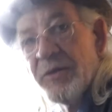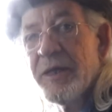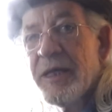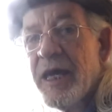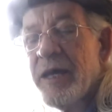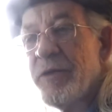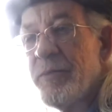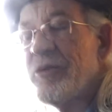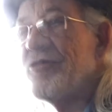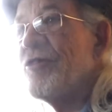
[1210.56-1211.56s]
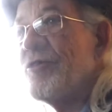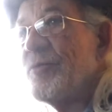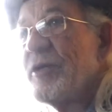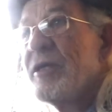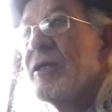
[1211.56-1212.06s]
again. It must just
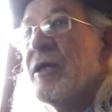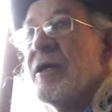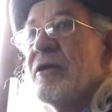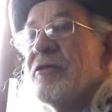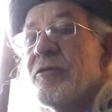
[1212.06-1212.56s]
be the